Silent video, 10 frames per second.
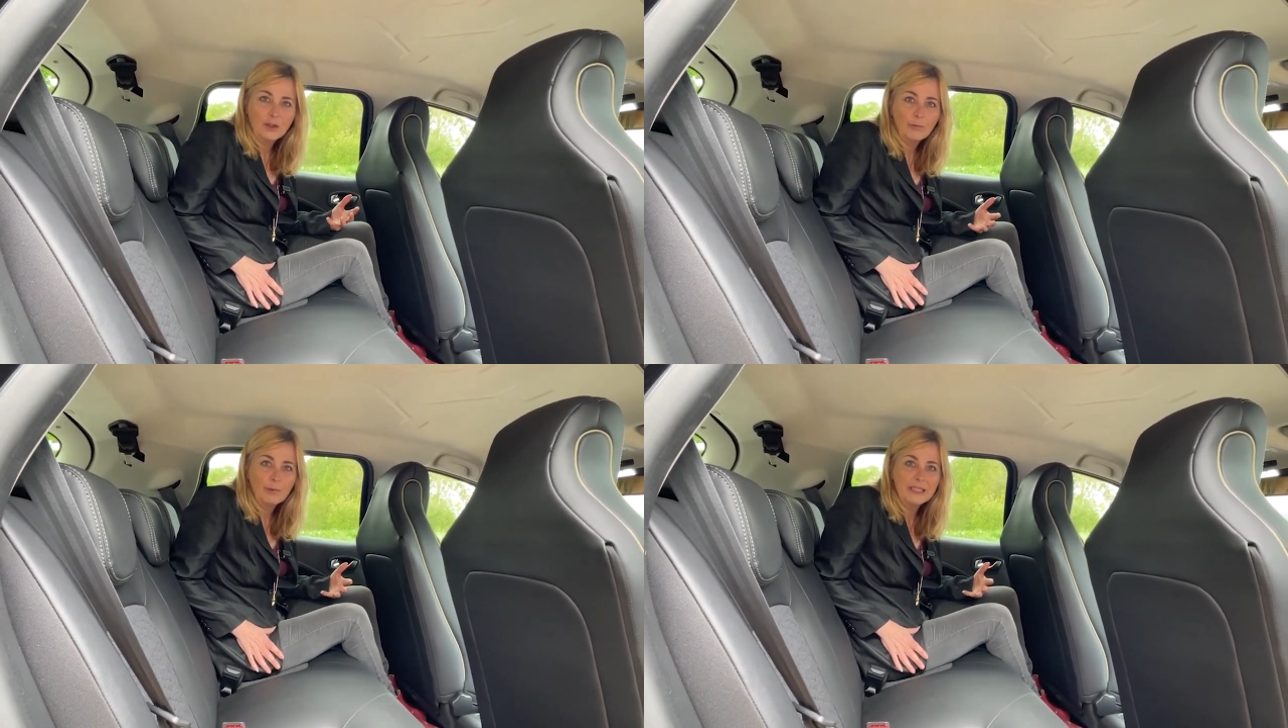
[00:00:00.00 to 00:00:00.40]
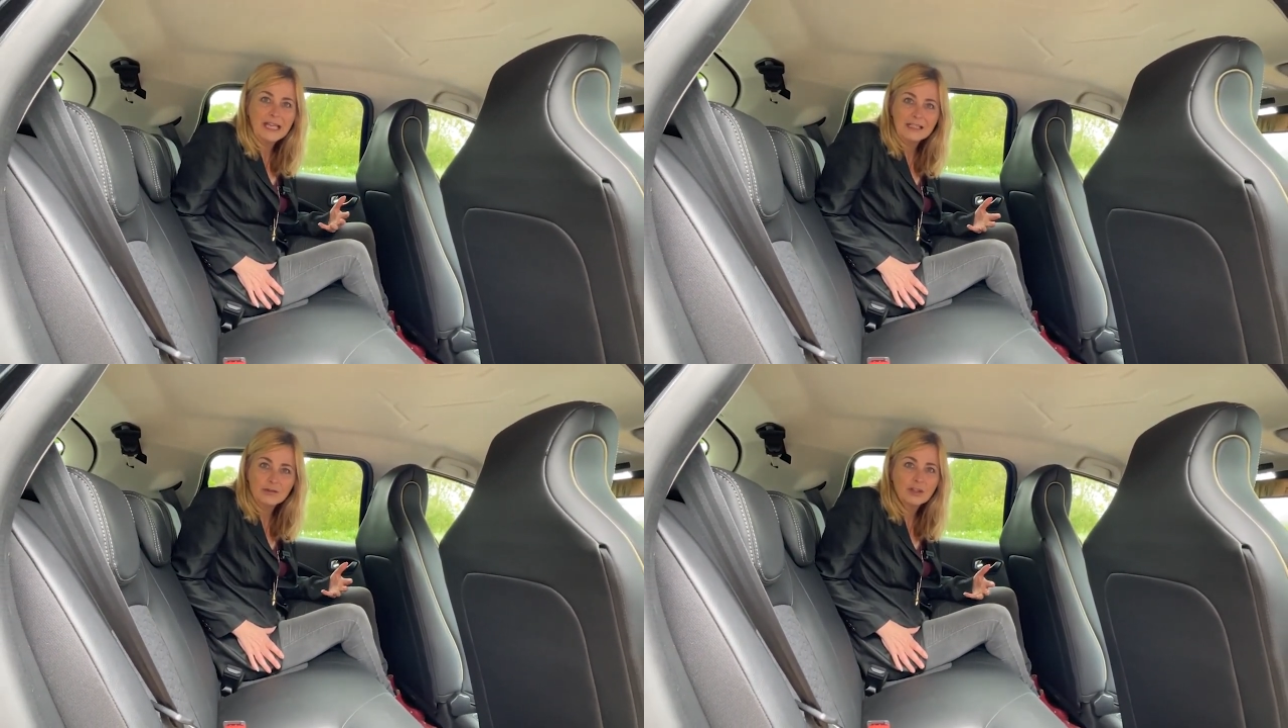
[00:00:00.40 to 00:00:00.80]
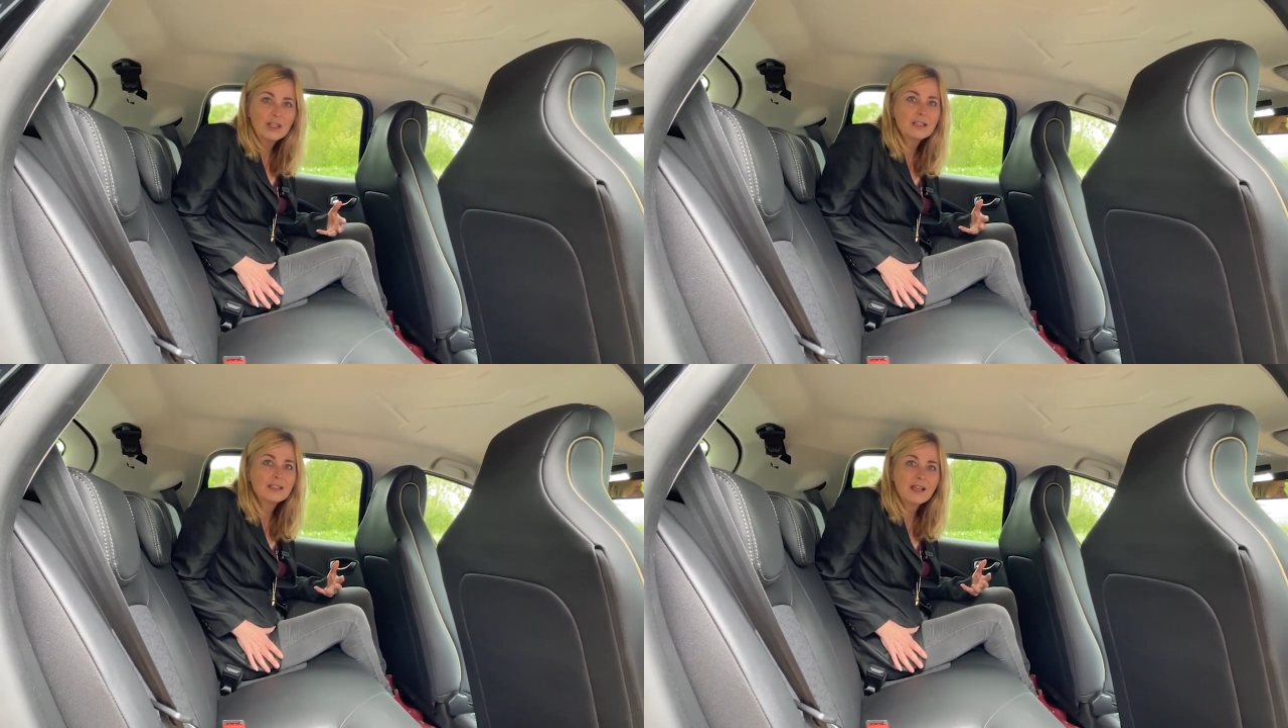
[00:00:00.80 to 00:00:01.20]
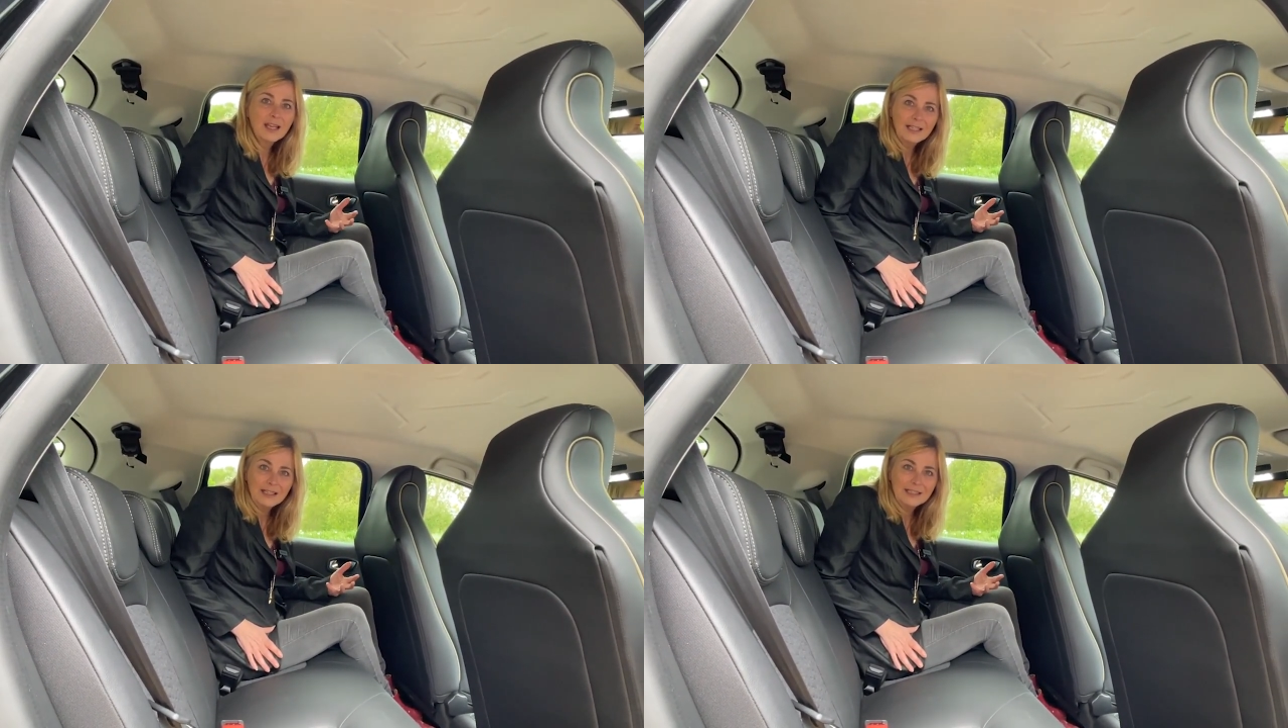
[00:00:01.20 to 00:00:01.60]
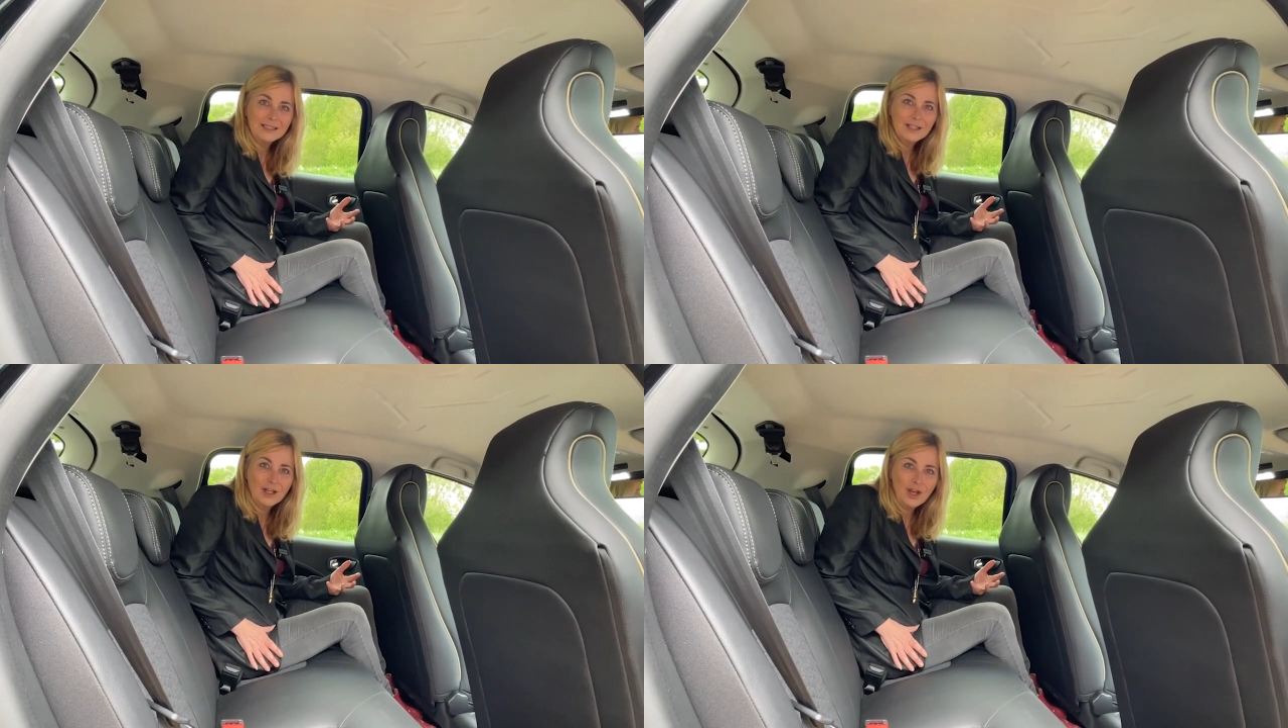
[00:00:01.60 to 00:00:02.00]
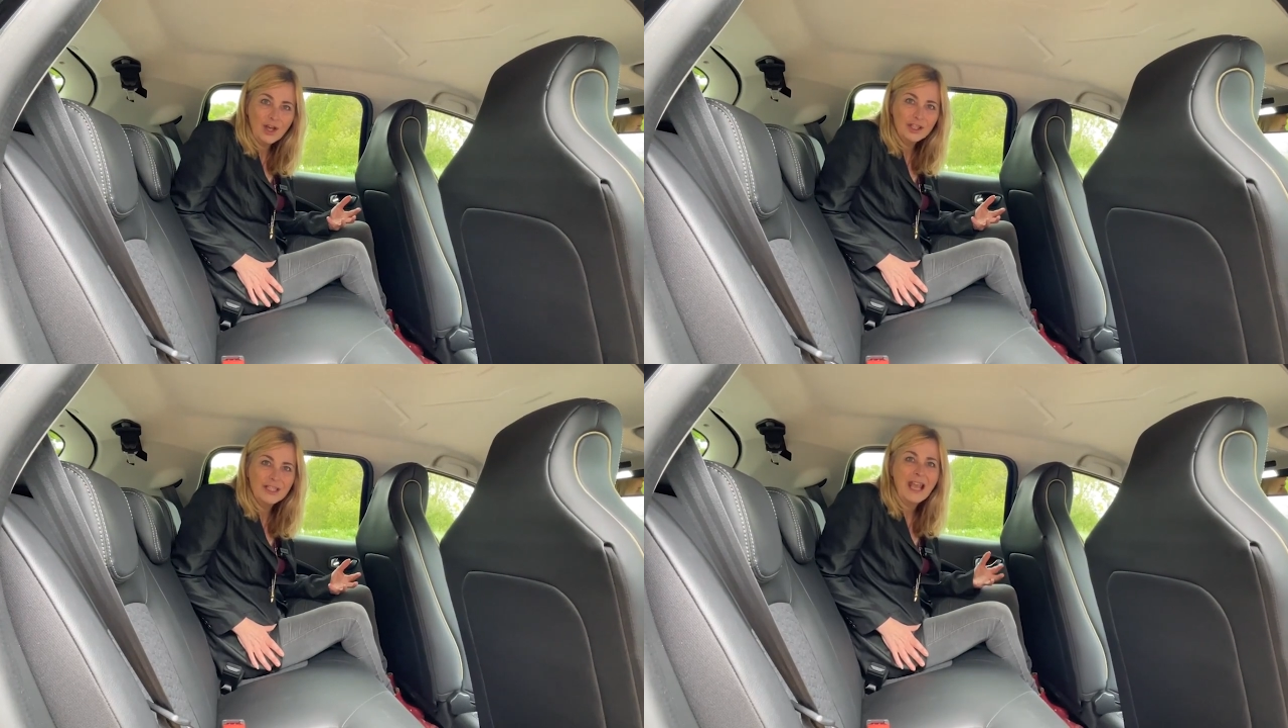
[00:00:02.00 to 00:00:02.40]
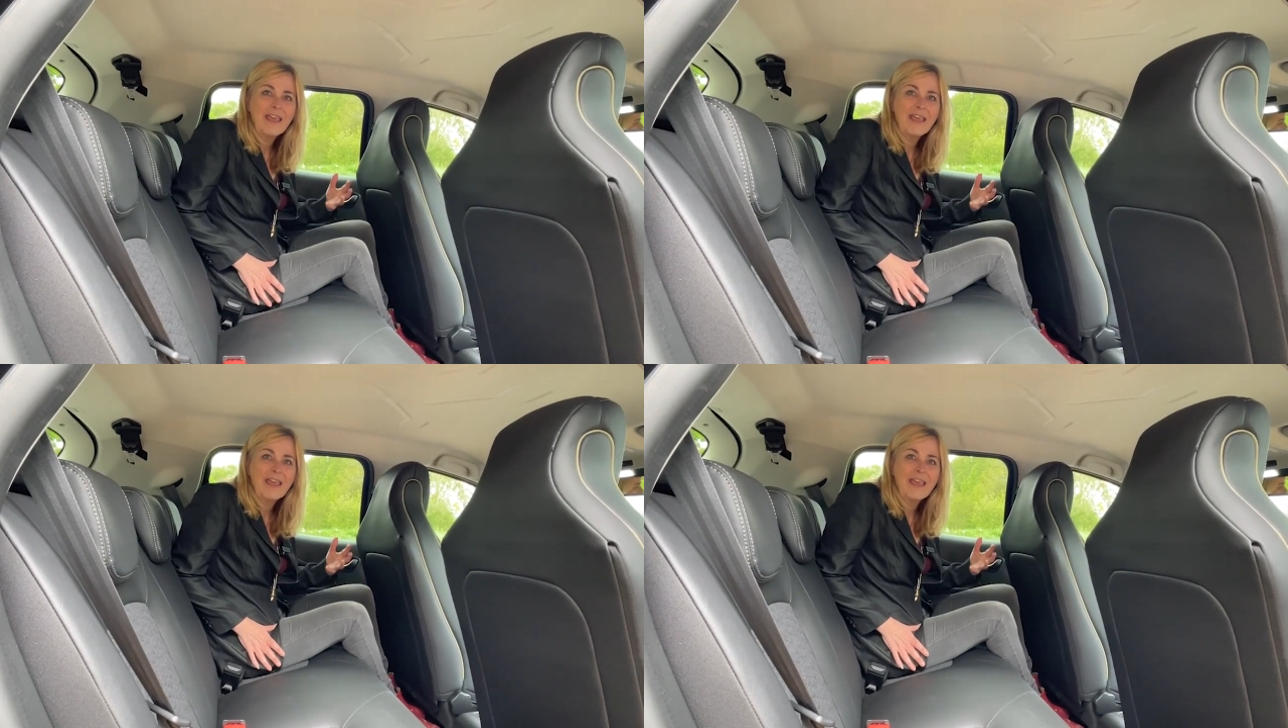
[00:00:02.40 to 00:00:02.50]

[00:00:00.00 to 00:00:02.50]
your pedestrian and cyclist alert,